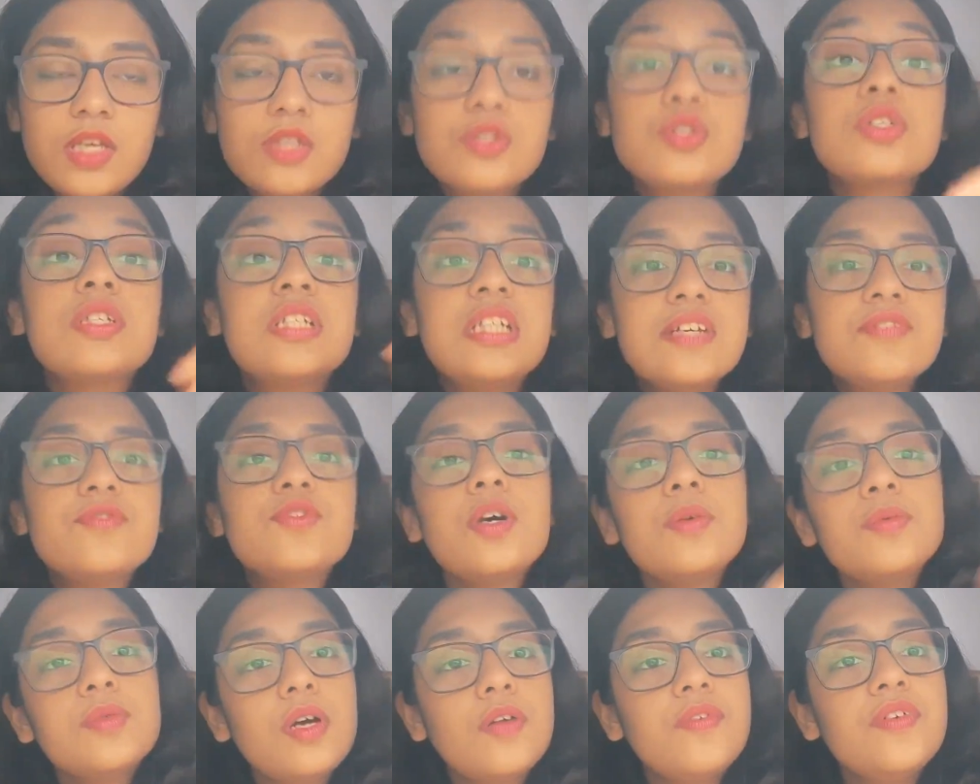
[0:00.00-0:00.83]
So Steve
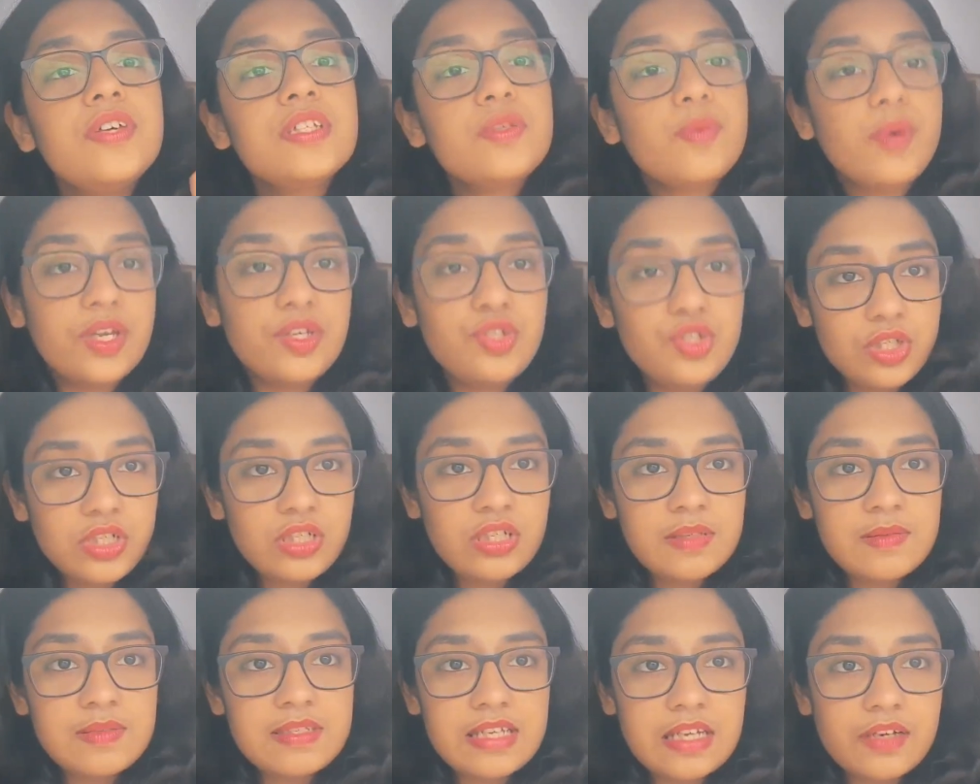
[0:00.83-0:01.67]
Jobs always questioned
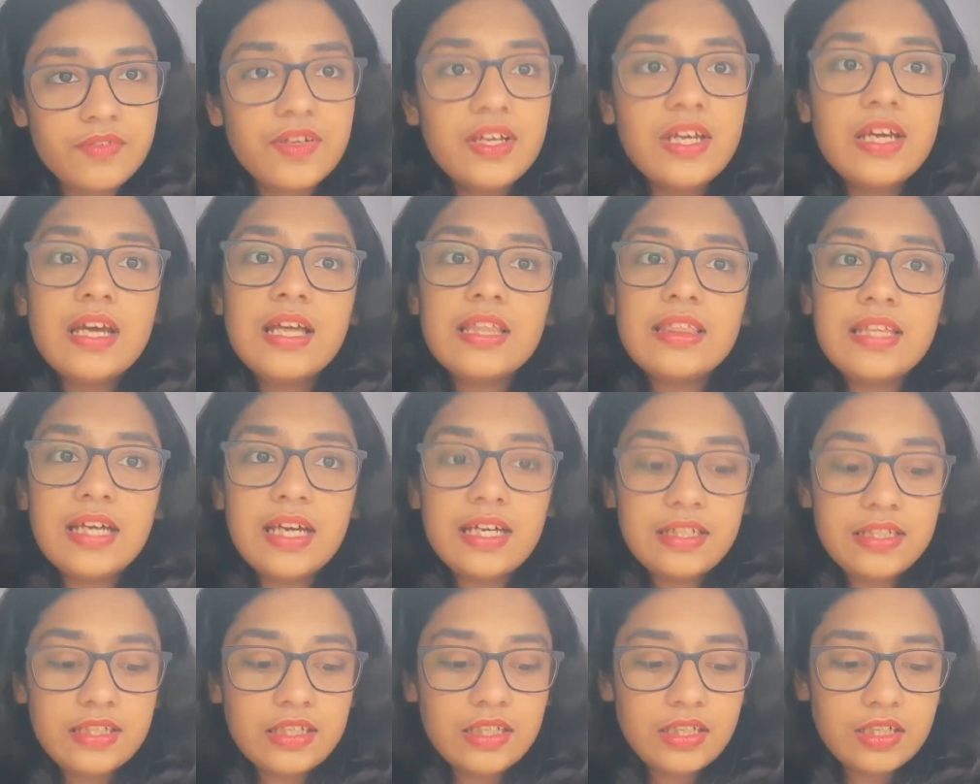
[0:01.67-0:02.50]
himself
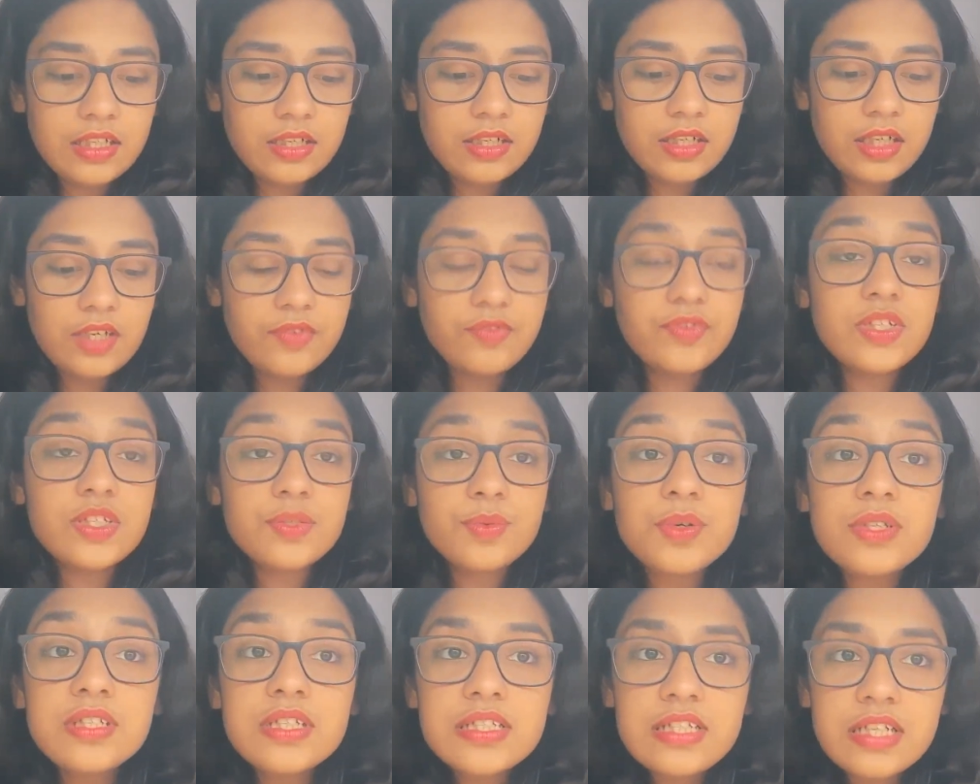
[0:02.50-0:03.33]
that if this
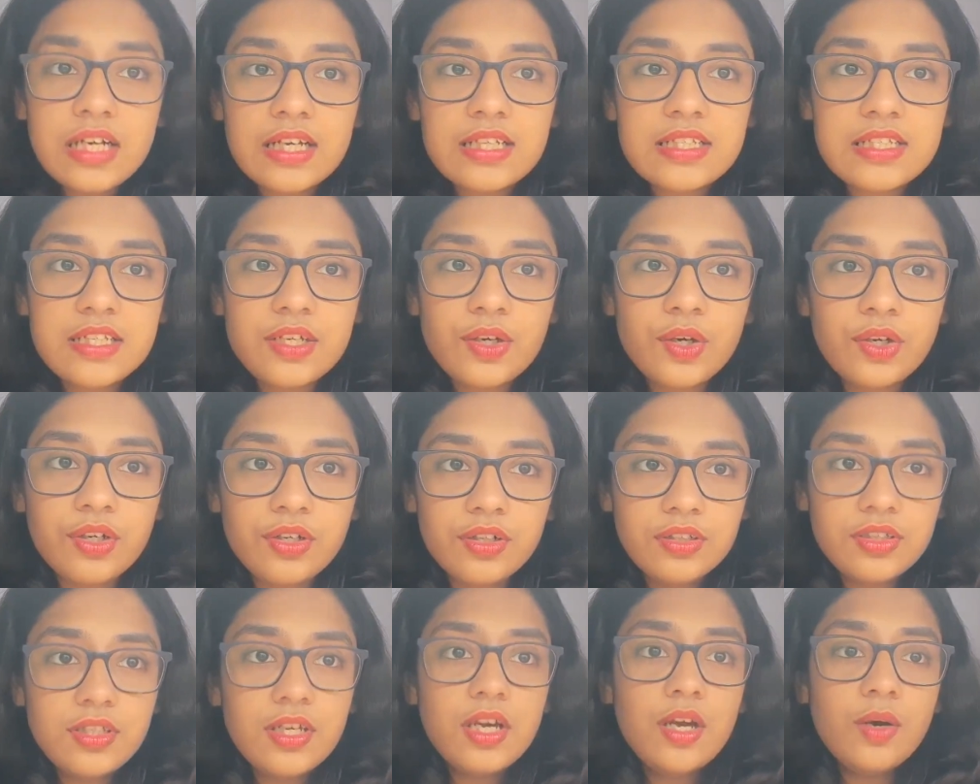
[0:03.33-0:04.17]
was his last day on
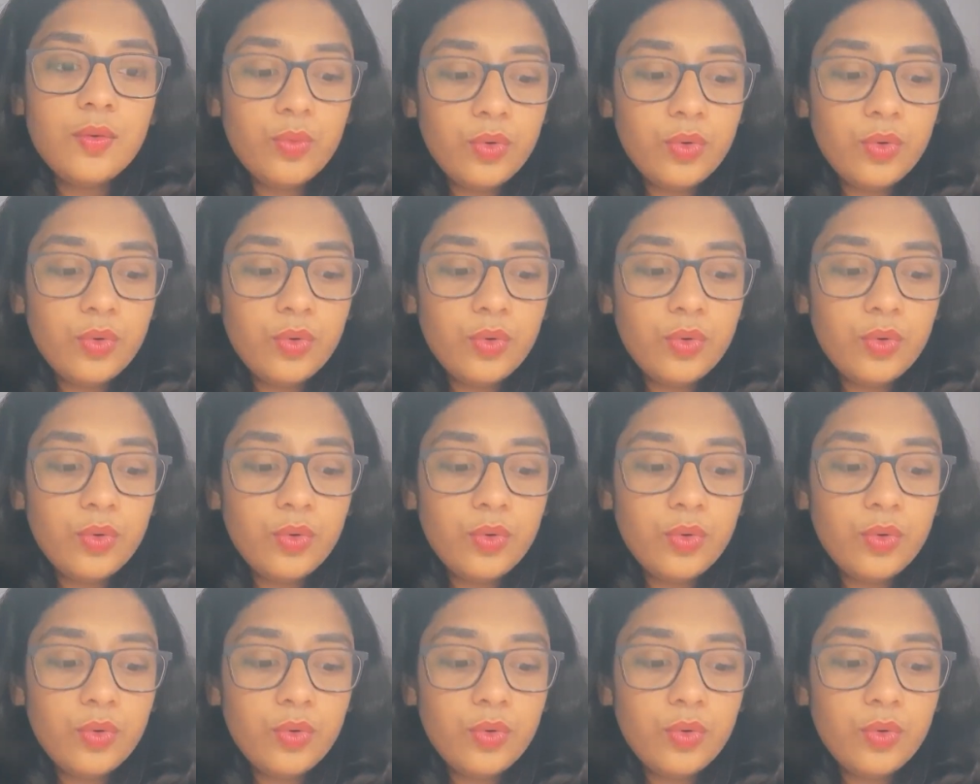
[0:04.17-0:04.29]
earth,